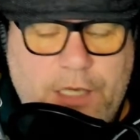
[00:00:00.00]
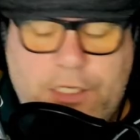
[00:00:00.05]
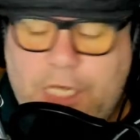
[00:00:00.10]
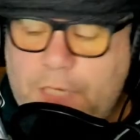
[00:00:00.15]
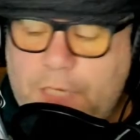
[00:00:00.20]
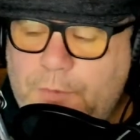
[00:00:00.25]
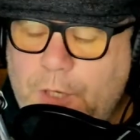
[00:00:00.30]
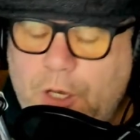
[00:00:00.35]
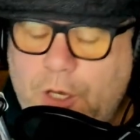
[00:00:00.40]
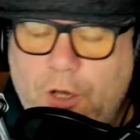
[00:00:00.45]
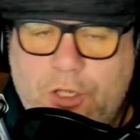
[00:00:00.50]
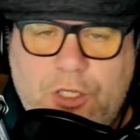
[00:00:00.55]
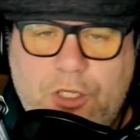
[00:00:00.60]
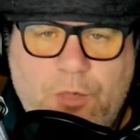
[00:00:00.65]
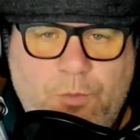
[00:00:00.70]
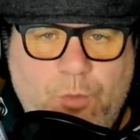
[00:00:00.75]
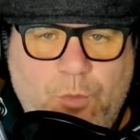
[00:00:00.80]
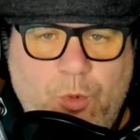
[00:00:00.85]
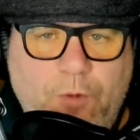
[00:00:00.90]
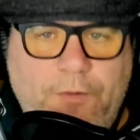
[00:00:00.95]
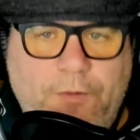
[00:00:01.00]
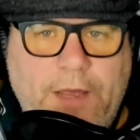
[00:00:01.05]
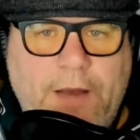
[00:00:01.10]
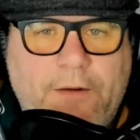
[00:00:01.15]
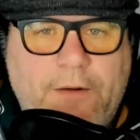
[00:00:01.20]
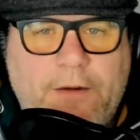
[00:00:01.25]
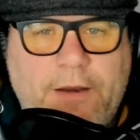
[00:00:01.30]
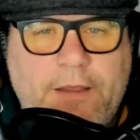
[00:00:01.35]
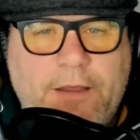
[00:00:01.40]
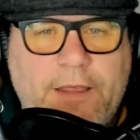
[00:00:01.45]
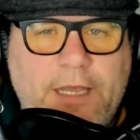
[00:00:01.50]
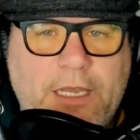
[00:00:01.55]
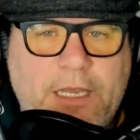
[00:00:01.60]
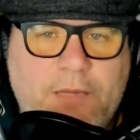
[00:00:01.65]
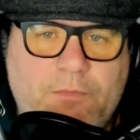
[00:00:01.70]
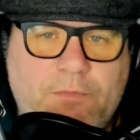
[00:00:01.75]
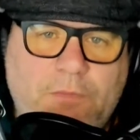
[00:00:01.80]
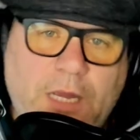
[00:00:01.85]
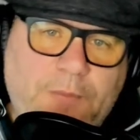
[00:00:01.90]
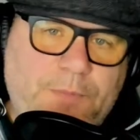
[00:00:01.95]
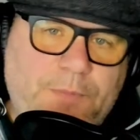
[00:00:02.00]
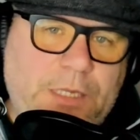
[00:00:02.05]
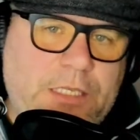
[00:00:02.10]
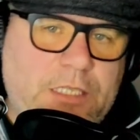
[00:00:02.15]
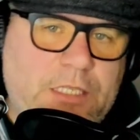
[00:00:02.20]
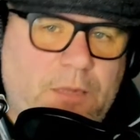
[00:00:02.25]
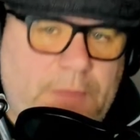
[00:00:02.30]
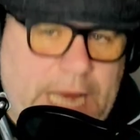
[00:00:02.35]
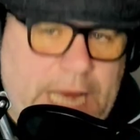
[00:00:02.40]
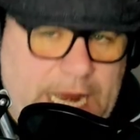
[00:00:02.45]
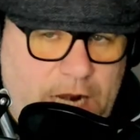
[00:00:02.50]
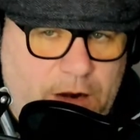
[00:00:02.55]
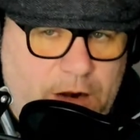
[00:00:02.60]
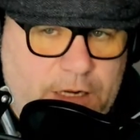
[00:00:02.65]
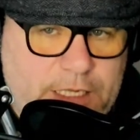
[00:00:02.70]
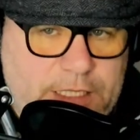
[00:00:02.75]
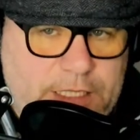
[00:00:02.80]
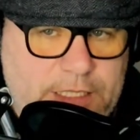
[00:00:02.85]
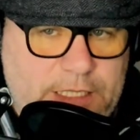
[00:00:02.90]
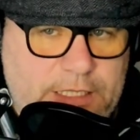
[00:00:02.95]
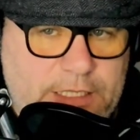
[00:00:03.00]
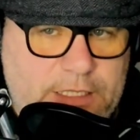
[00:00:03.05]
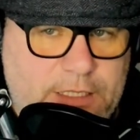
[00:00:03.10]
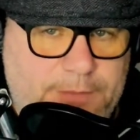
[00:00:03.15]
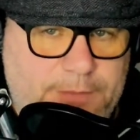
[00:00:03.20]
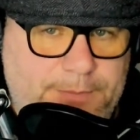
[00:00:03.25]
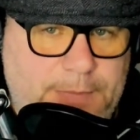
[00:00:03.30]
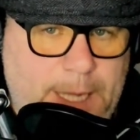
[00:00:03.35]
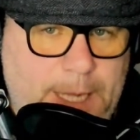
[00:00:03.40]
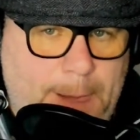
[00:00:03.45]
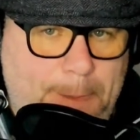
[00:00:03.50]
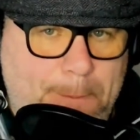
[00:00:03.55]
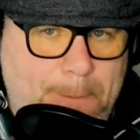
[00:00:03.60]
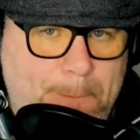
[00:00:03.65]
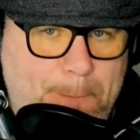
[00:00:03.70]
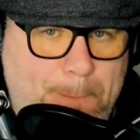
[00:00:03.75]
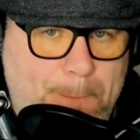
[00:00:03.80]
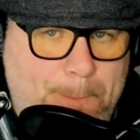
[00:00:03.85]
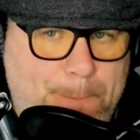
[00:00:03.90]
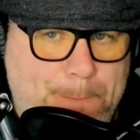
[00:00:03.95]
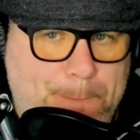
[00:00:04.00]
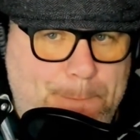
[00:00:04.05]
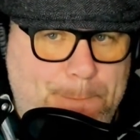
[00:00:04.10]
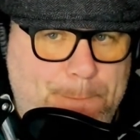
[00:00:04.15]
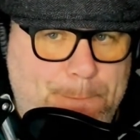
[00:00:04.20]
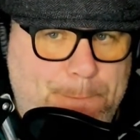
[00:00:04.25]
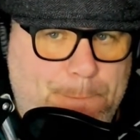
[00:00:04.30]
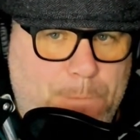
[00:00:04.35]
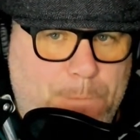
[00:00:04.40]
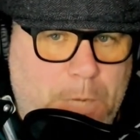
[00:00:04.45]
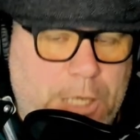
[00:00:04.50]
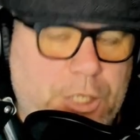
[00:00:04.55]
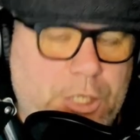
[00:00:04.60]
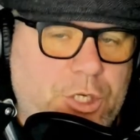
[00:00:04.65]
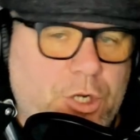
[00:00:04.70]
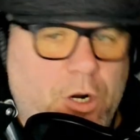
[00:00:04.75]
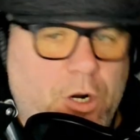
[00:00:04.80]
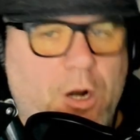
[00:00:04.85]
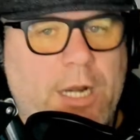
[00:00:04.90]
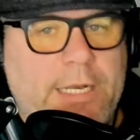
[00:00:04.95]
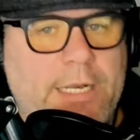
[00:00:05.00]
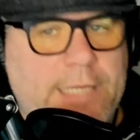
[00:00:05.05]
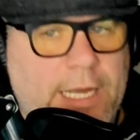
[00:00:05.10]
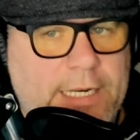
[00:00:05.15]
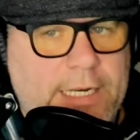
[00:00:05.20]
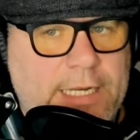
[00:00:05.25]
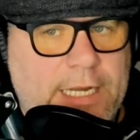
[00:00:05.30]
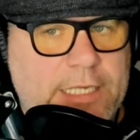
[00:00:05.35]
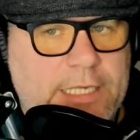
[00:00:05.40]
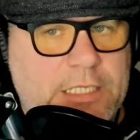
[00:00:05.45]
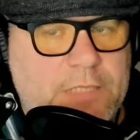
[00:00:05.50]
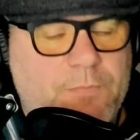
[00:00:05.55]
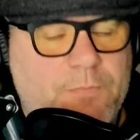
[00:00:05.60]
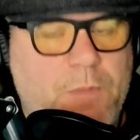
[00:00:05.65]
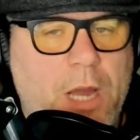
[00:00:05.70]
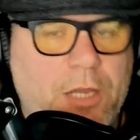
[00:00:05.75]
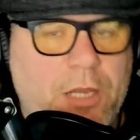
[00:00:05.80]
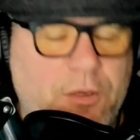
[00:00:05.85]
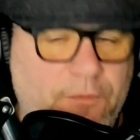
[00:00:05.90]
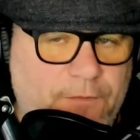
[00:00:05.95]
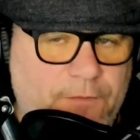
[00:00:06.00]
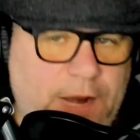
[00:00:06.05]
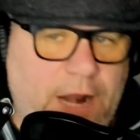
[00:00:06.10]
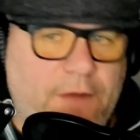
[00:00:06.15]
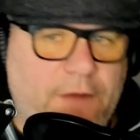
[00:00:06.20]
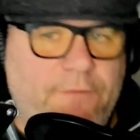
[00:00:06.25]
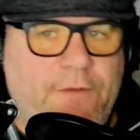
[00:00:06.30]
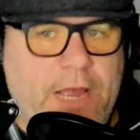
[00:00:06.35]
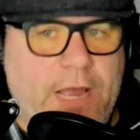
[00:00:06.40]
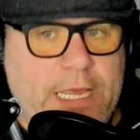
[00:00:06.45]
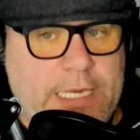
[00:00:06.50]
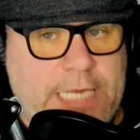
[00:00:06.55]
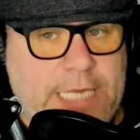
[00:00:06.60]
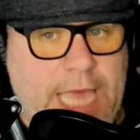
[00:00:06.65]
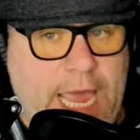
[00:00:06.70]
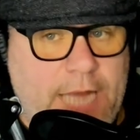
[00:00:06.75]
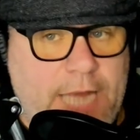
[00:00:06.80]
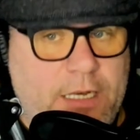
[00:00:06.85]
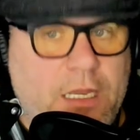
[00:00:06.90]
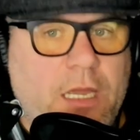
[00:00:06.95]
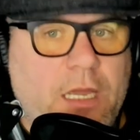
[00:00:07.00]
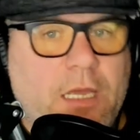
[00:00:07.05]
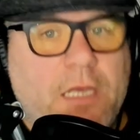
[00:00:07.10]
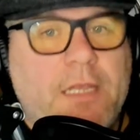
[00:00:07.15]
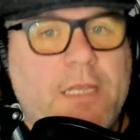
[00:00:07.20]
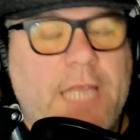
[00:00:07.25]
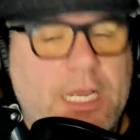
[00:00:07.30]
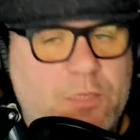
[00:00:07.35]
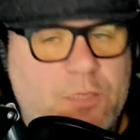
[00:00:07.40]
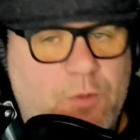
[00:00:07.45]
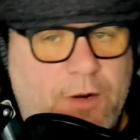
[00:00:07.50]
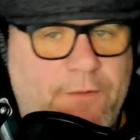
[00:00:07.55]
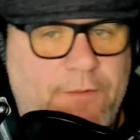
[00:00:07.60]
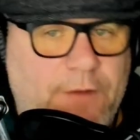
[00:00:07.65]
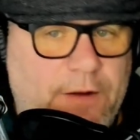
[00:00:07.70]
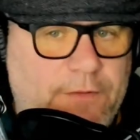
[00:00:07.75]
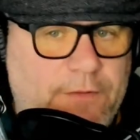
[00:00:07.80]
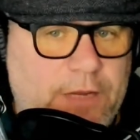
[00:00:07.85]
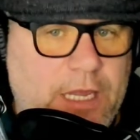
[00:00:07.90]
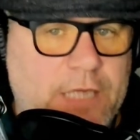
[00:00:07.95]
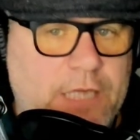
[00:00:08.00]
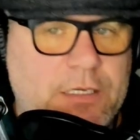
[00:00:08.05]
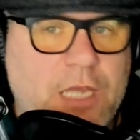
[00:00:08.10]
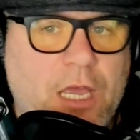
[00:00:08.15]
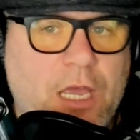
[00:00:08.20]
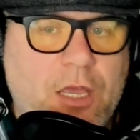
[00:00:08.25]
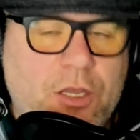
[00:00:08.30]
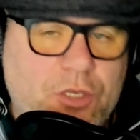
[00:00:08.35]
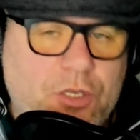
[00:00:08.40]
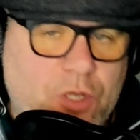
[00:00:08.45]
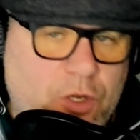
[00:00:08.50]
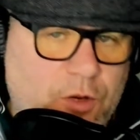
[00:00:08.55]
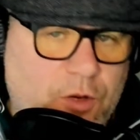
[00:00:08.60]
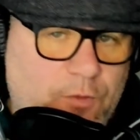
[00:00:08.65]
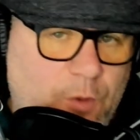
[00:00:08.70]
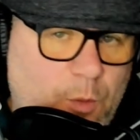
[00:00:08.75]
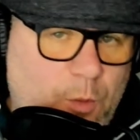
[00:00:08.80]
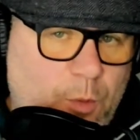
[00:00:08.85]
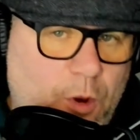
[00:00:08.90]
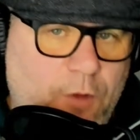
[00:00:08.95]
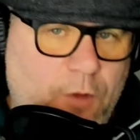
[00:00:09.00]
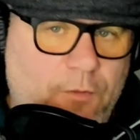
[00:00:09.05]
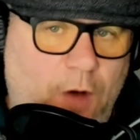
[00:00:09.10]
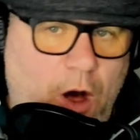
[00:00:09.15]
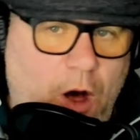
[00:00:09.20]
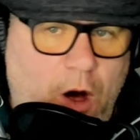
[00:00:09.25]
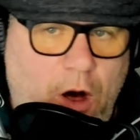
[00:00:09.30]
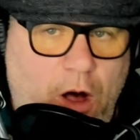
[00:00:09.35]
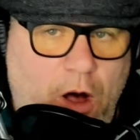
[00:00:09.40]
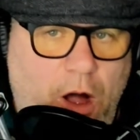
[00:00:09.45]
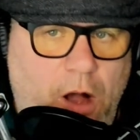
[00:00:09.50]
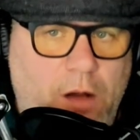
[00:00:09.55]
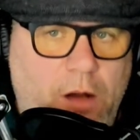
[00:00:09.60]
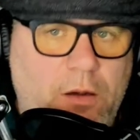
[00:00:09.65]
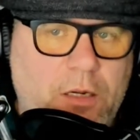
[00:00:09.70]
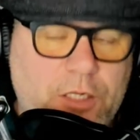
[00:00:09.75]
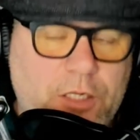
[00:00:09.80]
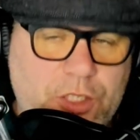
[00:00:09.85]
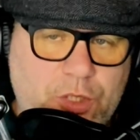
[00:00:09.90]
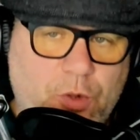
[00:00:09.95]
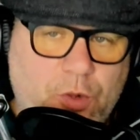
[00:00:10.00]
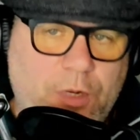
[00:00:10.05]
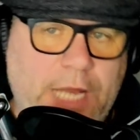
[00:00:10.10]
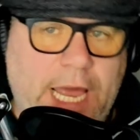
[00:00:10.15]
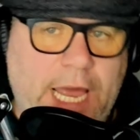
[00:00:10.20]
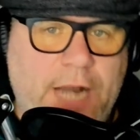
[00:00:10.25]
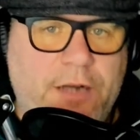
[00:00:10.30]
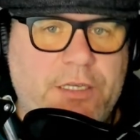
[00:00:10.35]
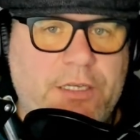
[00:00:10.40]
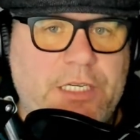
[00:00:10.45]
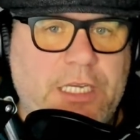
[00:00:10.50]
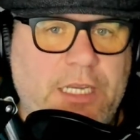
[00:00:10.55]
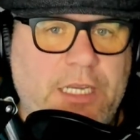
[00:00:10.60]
Just because you removed everything might be some air in the system, right? You should have already done this, but you verify again. That's where the verification. So you remove all stored energy.